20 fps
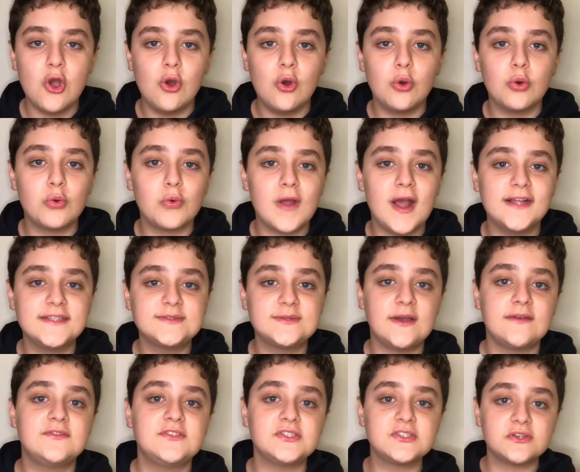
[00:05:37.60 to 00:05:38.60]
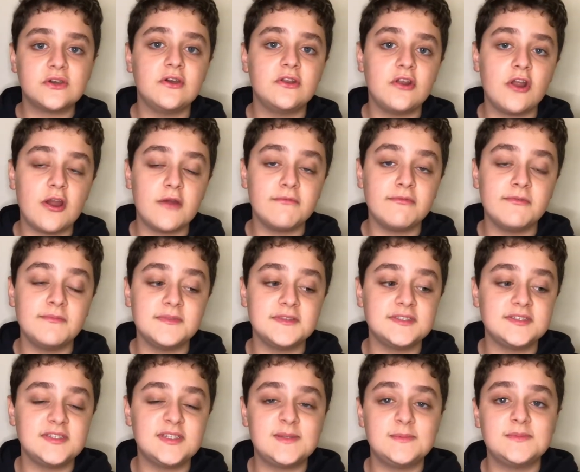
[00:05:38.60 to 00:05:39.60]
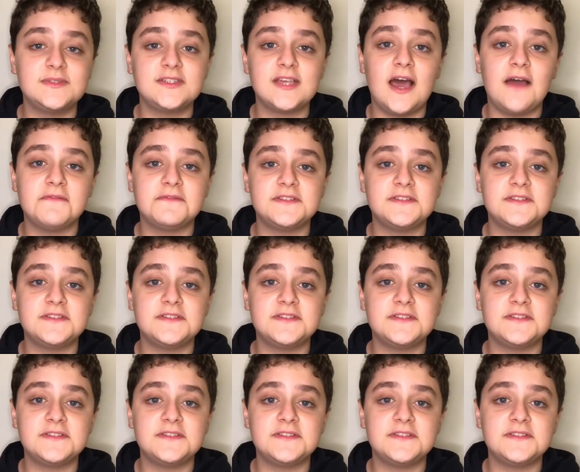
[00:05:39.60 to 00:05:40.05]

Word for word: Alright, so I've just gotten home from the cinemas after